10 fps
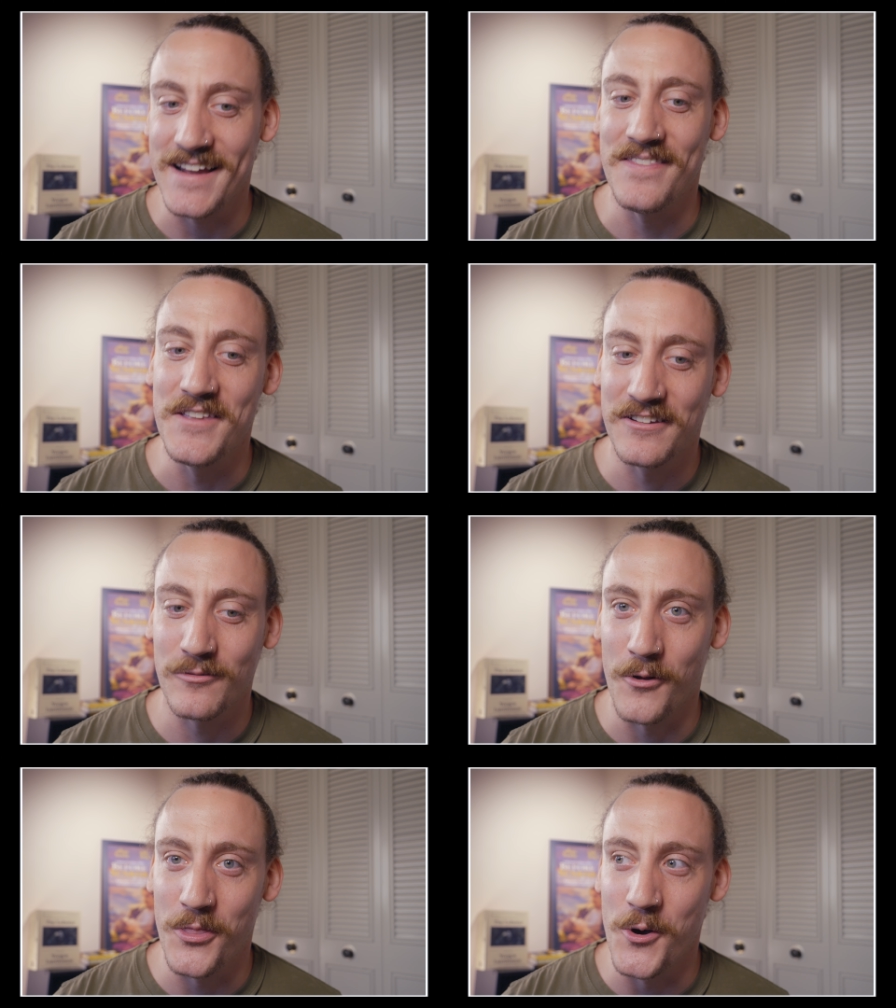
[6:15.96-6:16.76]
In this
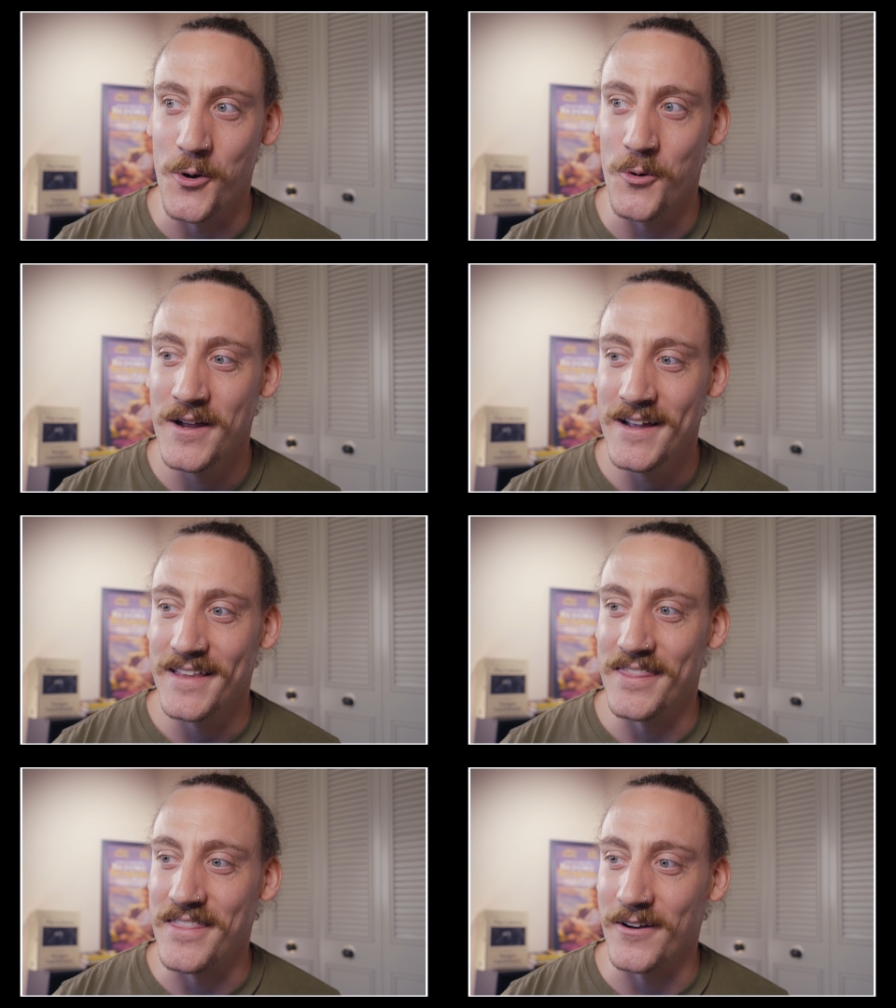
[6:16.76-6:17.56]
one, though,
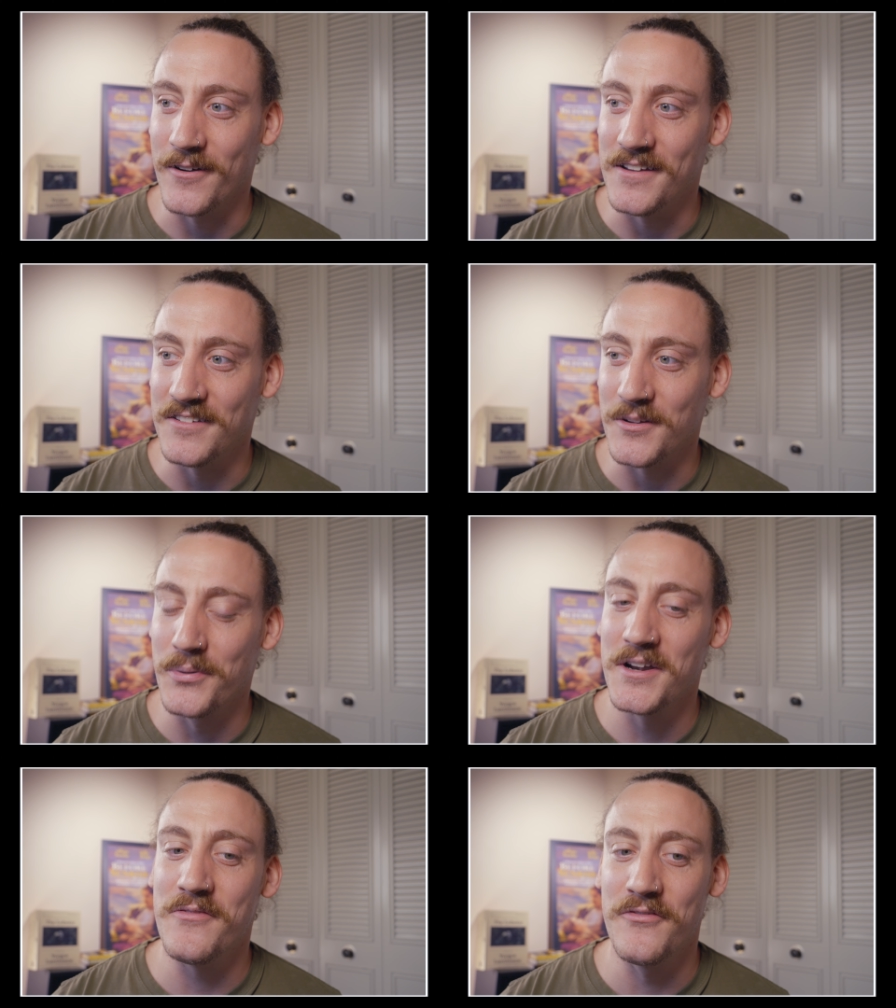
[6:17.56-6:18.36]
there is a
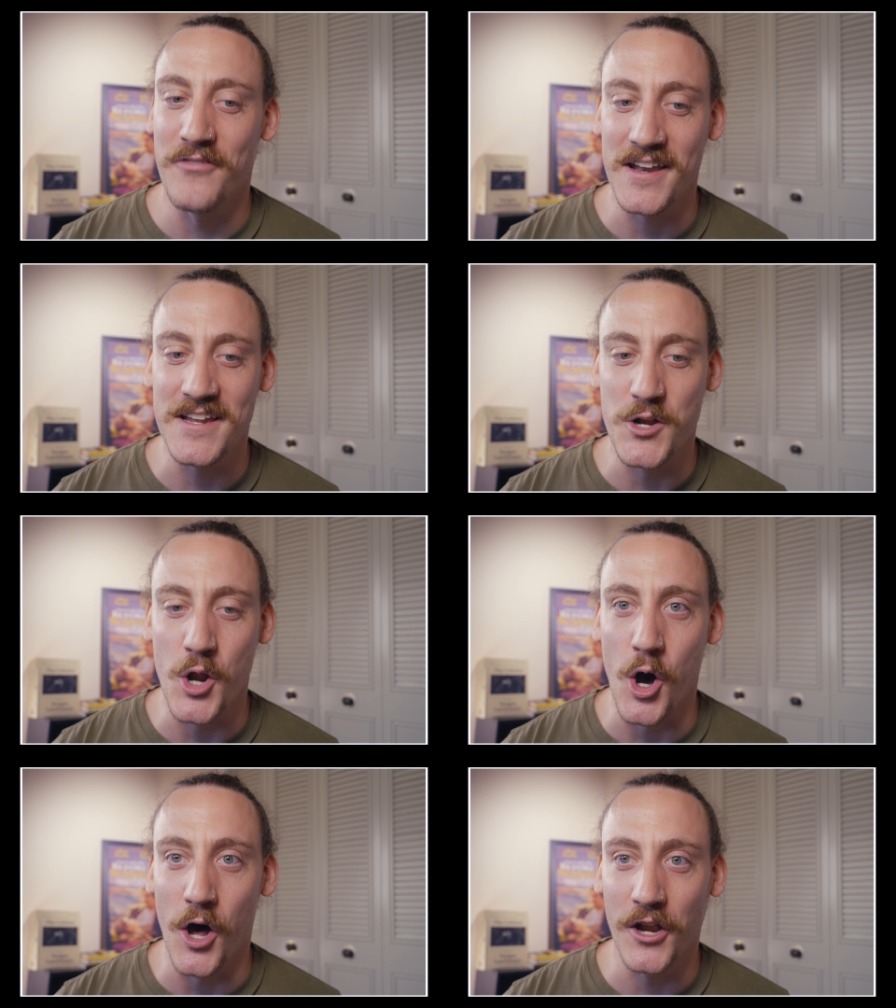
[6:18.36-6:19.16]
pretty funny
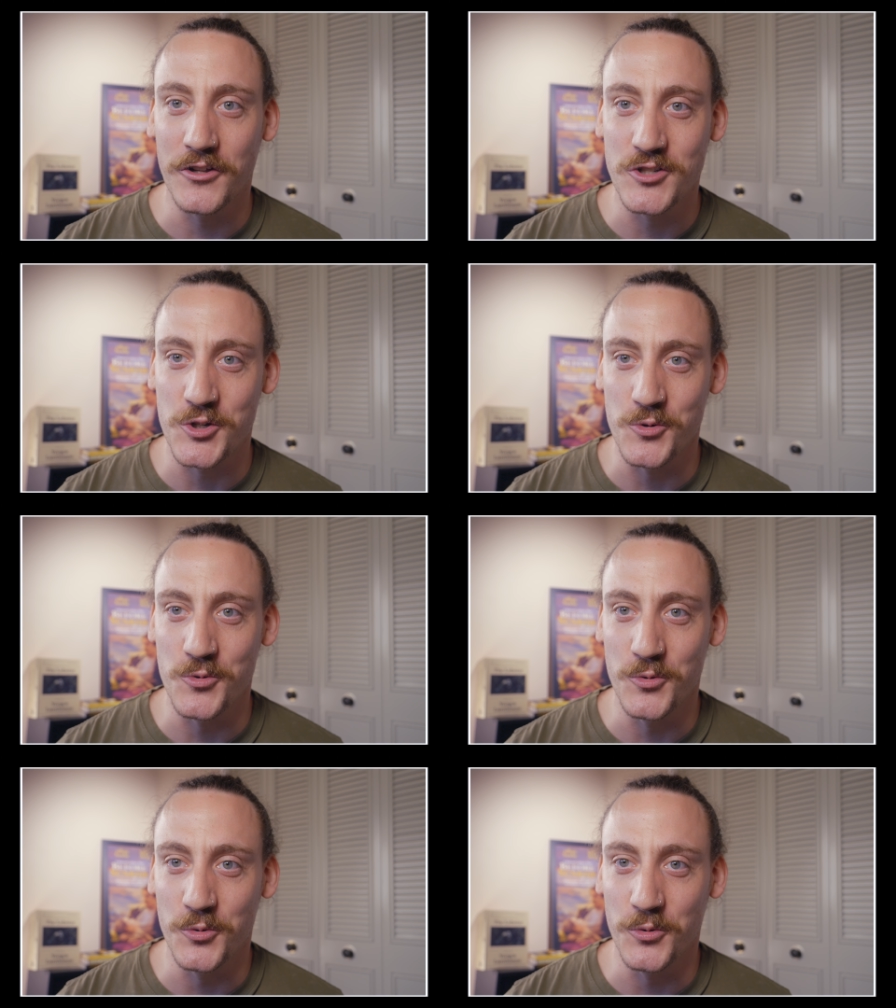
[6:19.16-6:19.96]
nod
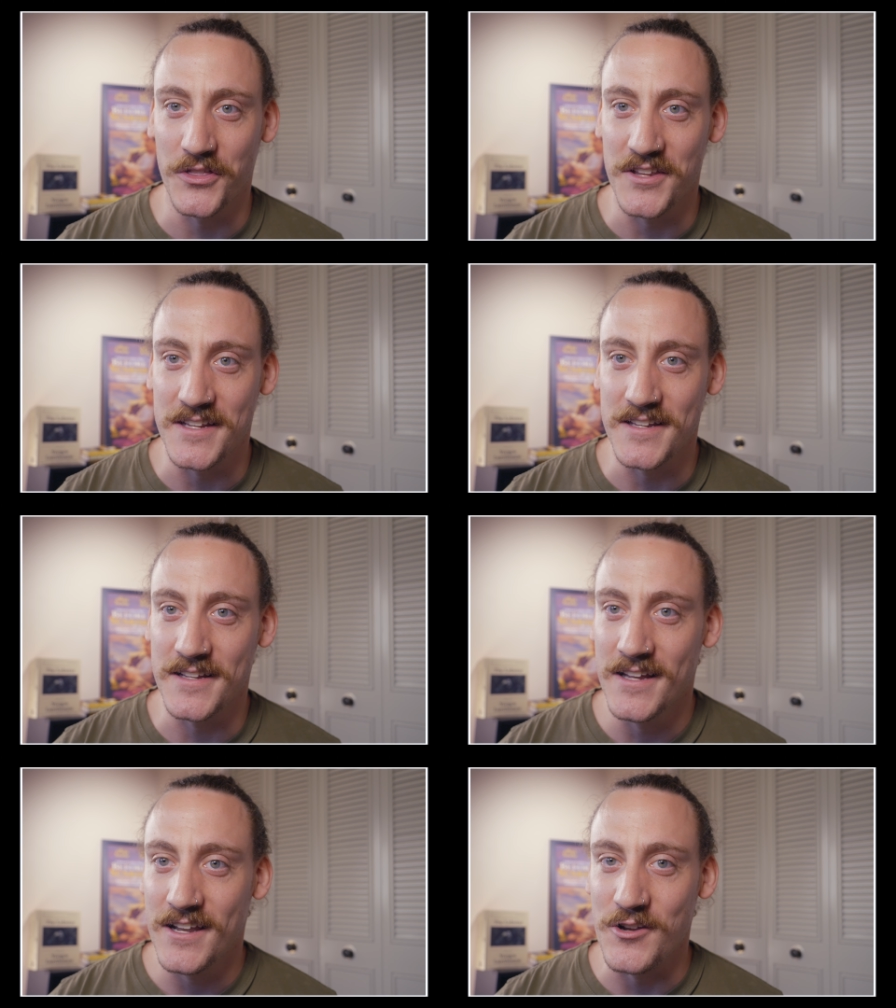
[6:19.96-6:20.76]
to
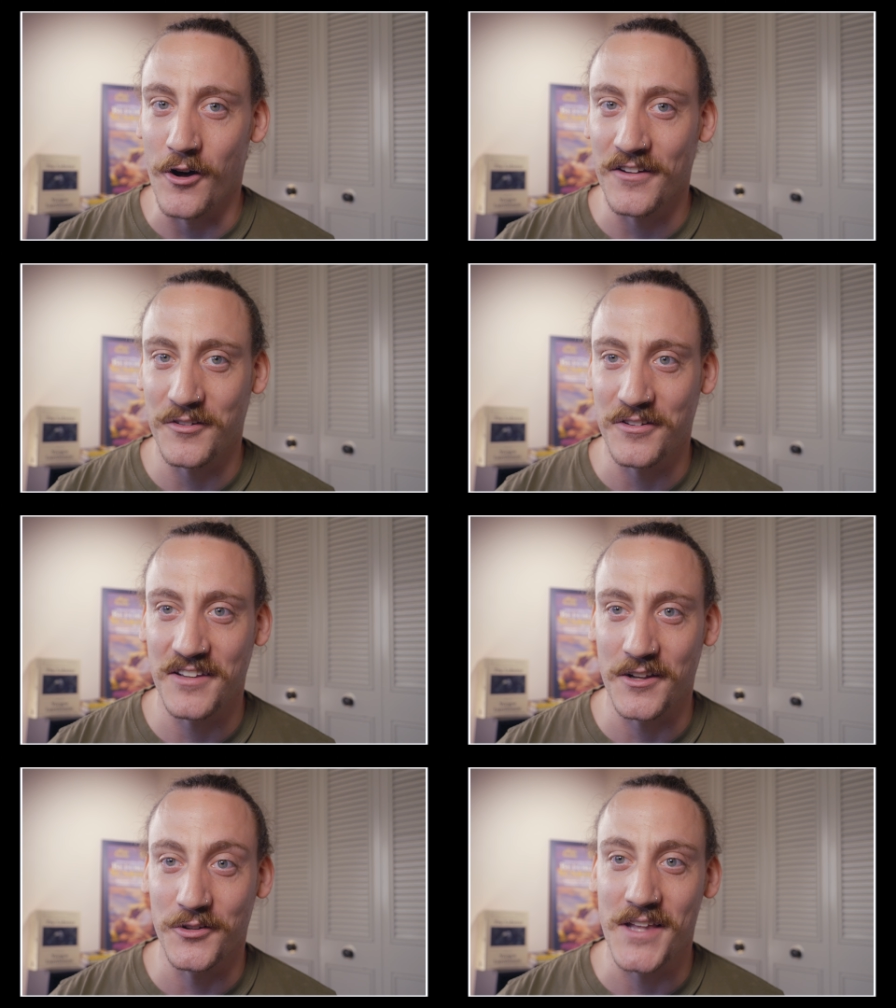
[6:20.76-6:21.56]
the
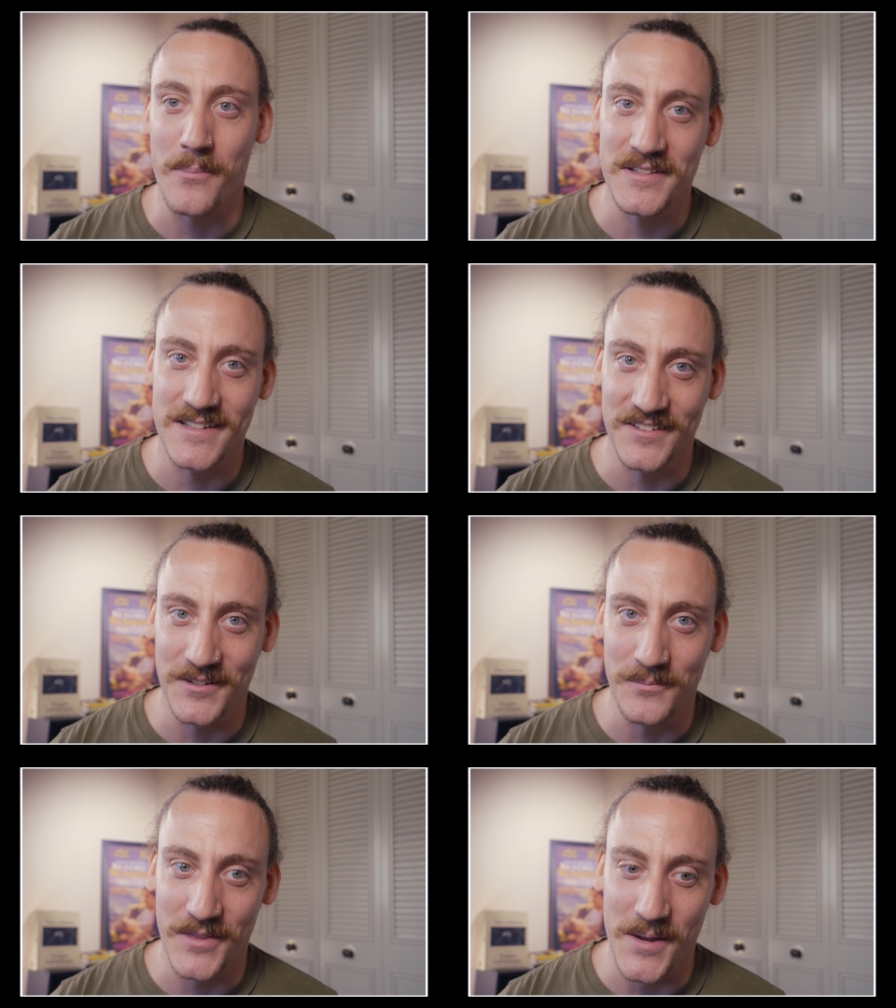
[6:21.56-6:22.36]
not-so-subtle
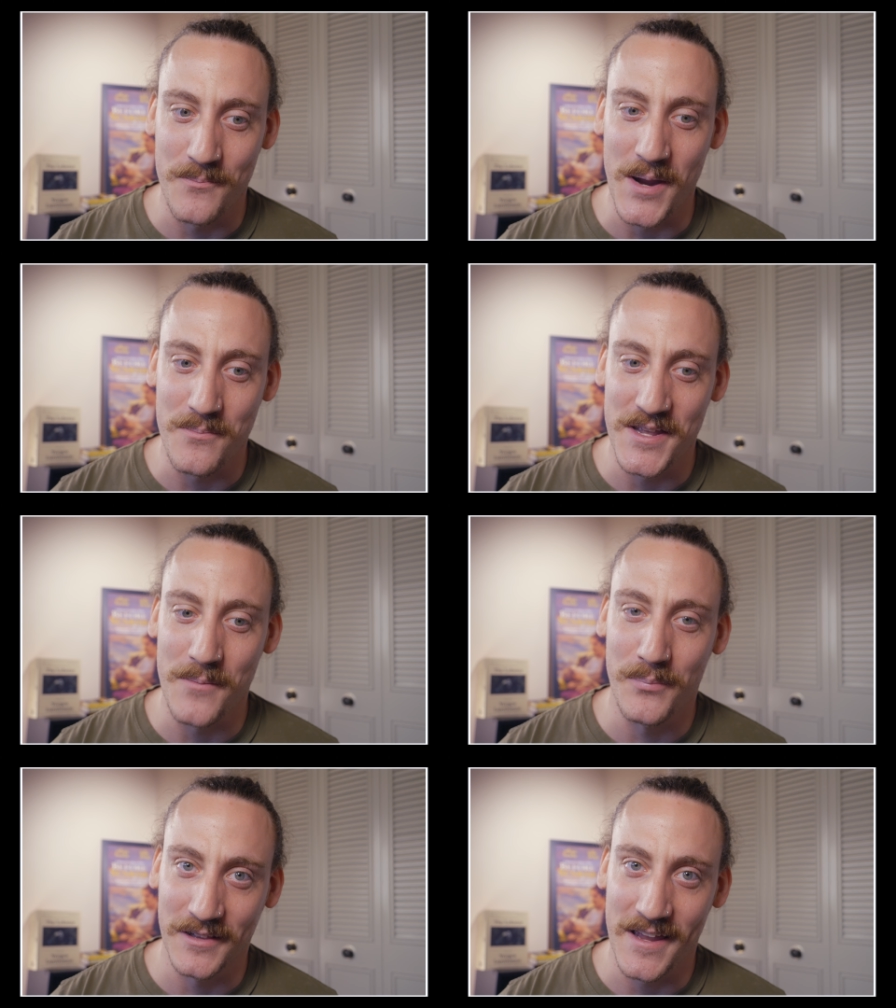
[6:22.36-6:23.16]
nepotism that might be
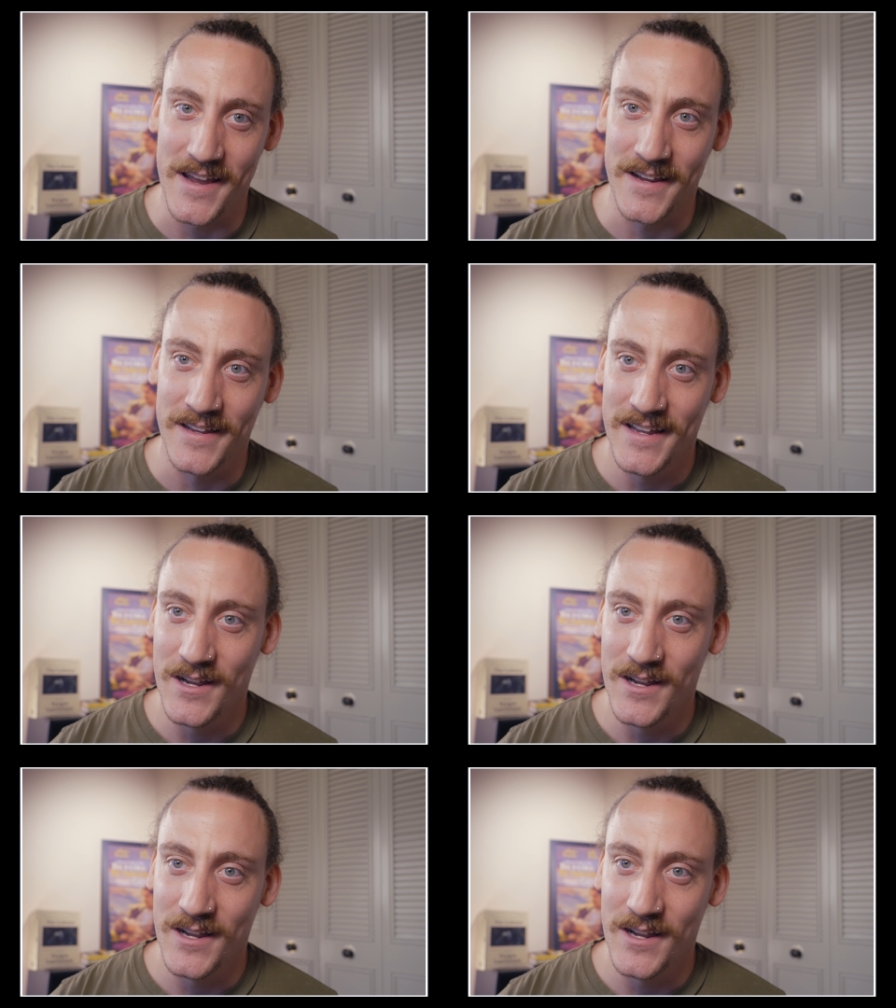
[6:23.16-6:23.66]
at play